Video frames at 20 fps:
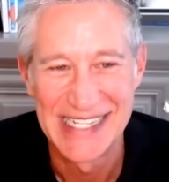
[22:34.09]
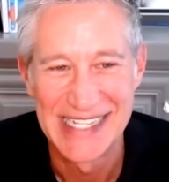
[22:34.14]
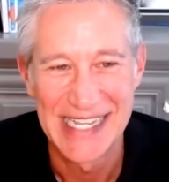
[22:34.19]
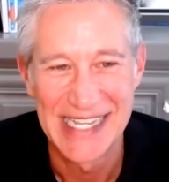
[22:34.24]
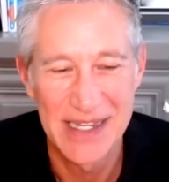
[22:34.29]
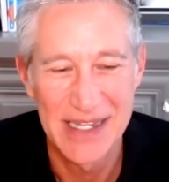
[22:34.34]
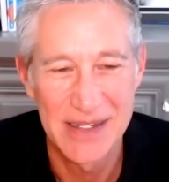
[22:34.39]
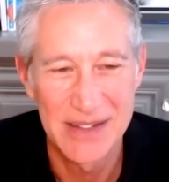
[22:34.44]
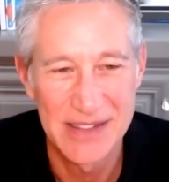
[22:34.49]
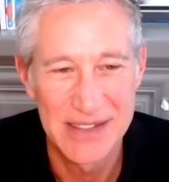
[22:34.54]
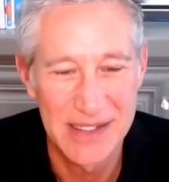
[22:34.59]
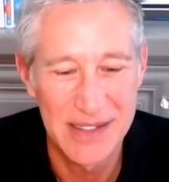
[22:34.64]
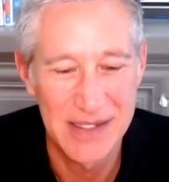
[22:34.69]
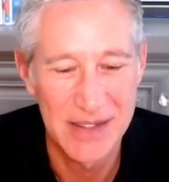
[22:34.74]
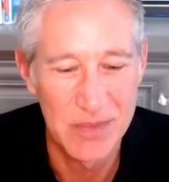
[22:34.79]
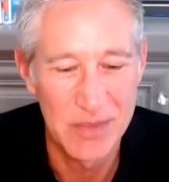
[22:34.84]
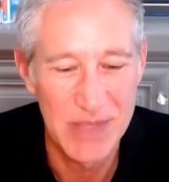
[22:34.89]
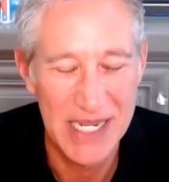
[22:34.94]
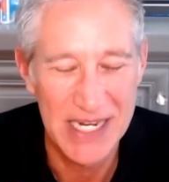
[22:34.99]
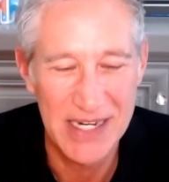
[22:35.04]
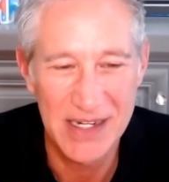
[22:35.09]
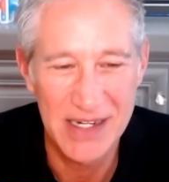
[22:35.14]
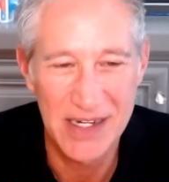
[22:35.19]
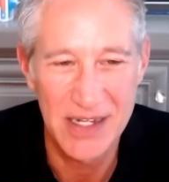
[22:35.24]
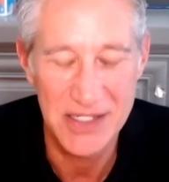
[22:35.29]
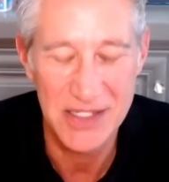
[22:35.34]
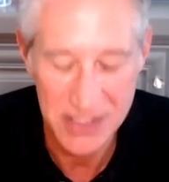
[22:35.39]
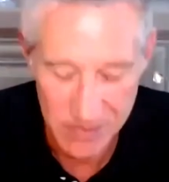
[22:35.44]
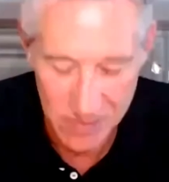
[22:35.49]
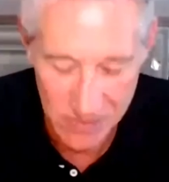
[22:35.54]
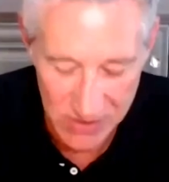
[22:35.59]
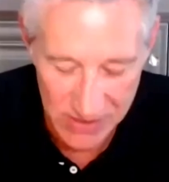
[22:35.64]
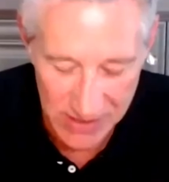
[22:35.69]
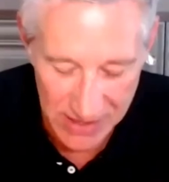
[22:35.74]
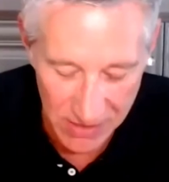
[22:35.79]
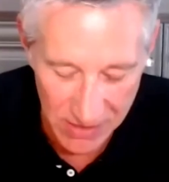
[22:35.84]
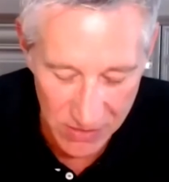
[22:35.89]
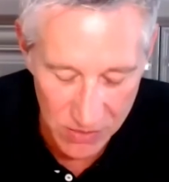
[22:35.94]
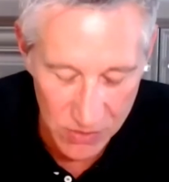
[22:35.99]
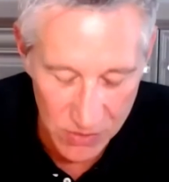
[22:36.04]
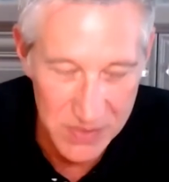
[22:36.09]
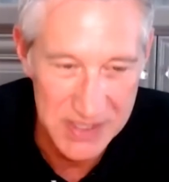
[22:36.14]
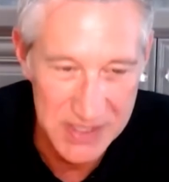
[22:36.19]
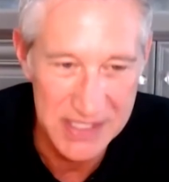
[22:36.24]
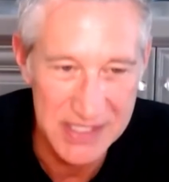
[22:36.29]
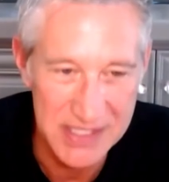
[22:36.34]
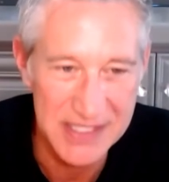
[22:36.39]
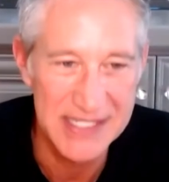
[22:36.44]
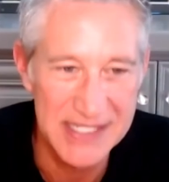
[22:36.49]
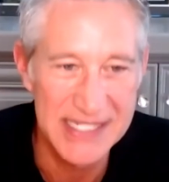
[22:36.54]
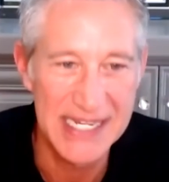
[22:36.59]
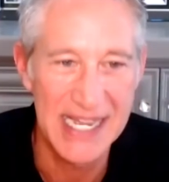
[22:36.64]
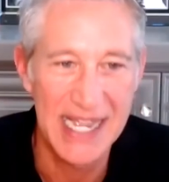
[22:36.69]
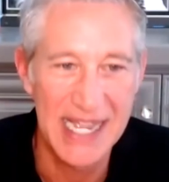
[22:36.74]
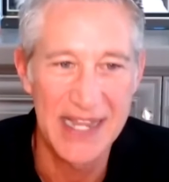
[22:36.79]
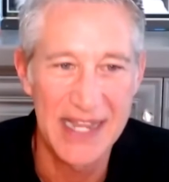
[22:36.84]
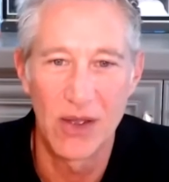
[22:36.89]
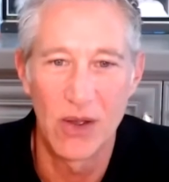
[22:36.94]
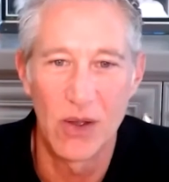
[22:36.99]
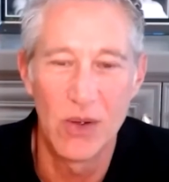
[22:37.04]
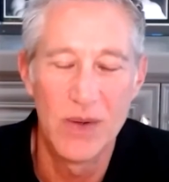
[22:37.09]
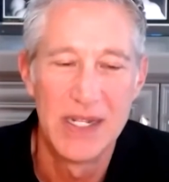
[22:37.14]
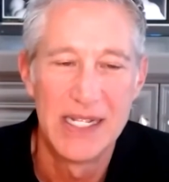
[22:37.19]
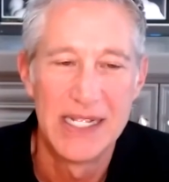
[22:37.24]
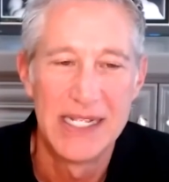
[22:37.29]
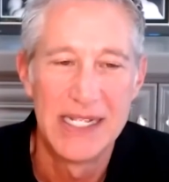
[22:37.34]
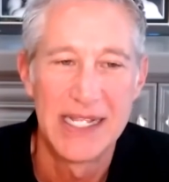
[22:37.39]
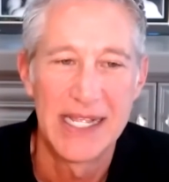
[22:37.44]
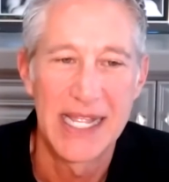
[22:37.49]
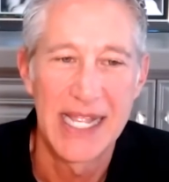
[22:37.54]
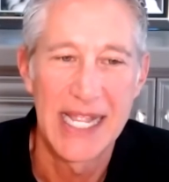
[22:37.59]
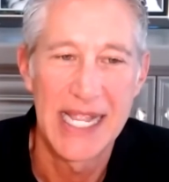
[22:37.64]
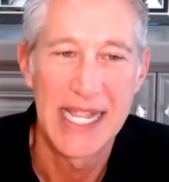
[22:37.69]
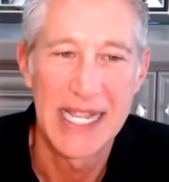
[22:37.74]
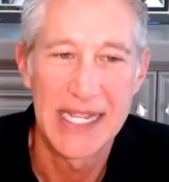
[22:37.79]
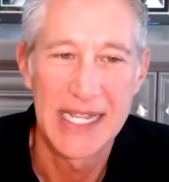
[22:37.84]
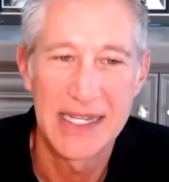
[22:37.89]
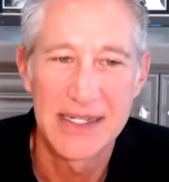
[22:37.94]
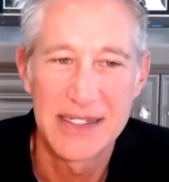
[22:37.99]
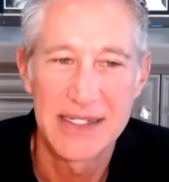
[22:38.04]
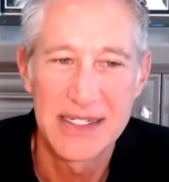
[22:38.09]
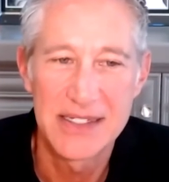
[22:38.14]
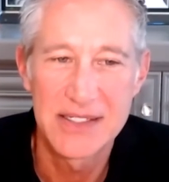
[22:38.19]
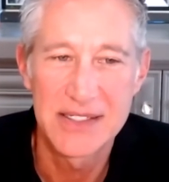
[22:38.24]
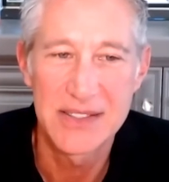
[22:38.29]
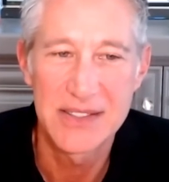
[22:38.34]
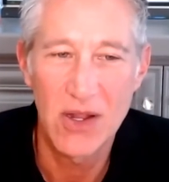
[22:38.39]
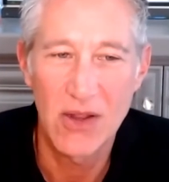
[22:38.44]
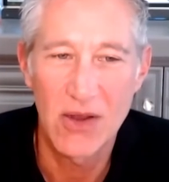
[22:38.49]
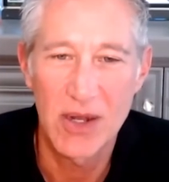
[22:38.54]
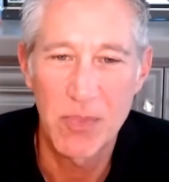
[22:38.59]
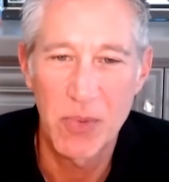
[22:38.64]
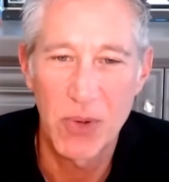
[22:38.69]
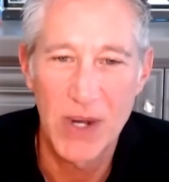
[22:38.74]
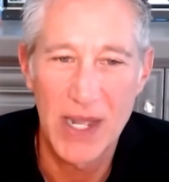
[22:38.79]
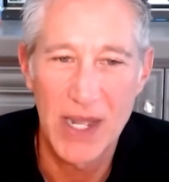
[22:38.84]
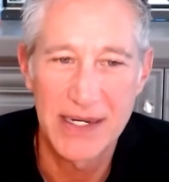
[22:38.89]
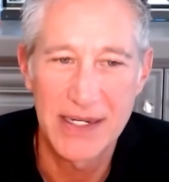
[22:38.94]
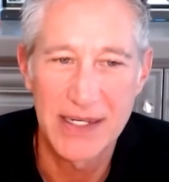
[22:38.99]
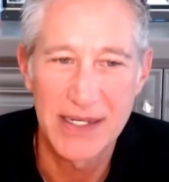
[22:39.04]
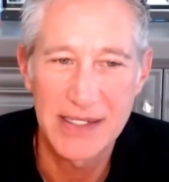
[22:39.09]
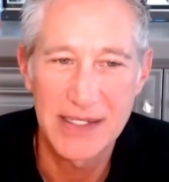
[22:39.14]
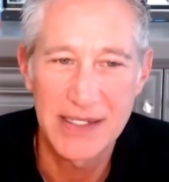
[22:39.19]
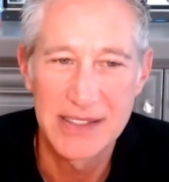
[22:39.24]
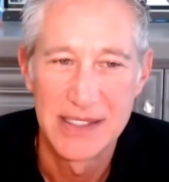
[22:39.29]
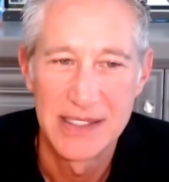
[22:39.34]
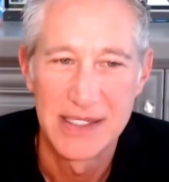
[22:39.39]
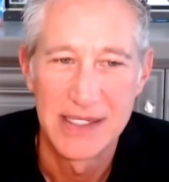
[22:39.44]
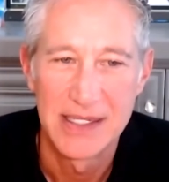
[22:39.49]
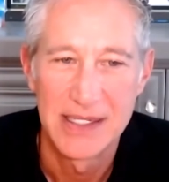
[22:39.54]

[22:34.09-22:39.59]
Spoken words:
And we had a customer there who was the CIO, and he saw our product.